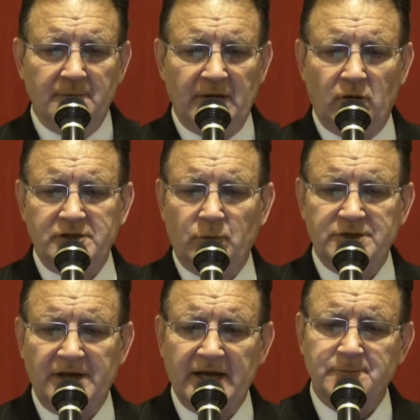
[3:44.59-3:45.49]
Because he
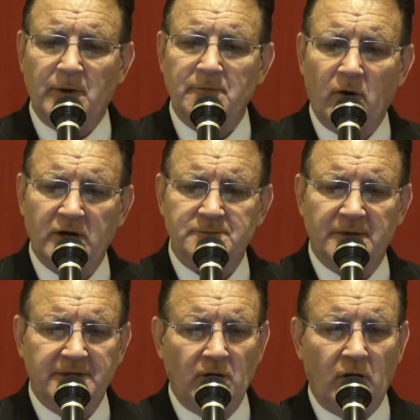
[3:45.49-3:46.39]
was an expert
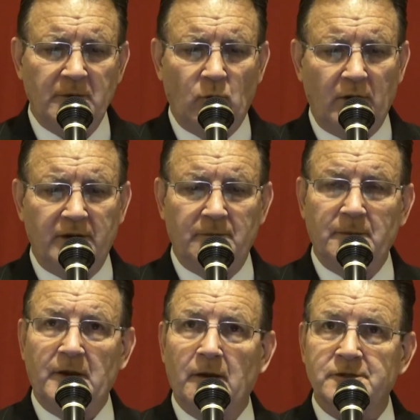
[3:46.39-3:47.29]
marksman, the Army wanted him to
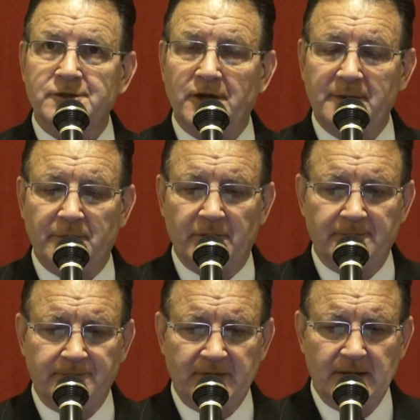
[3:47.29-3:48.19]
become a sniper.
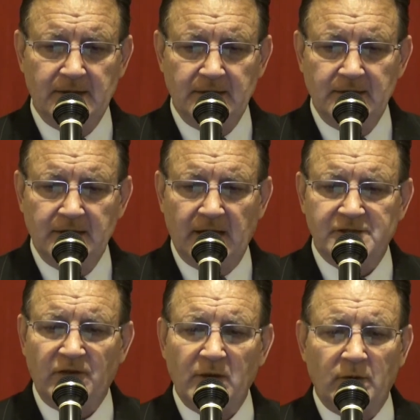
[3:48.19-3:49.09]

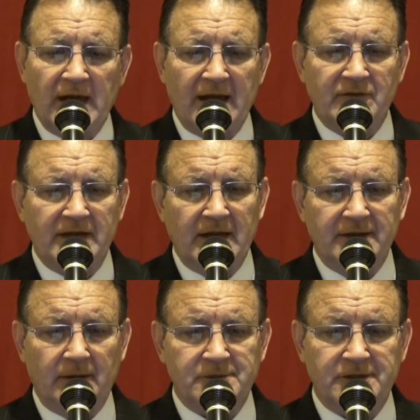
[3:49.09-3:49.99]
As fate would have it, he
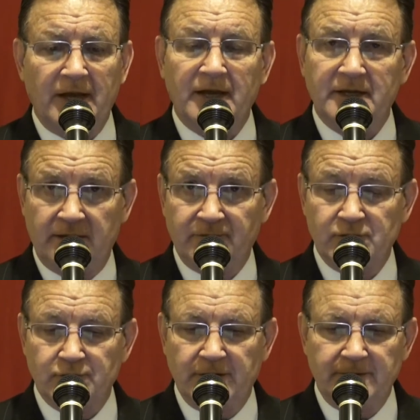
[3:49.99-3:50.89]
ended up staying in the
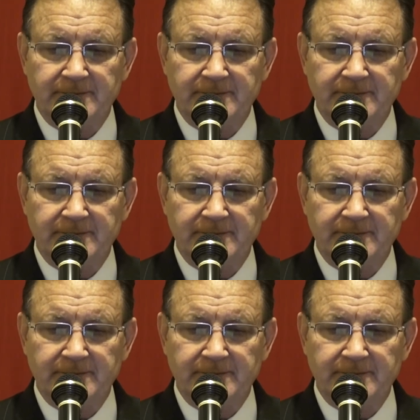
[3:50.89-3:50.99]
infantry.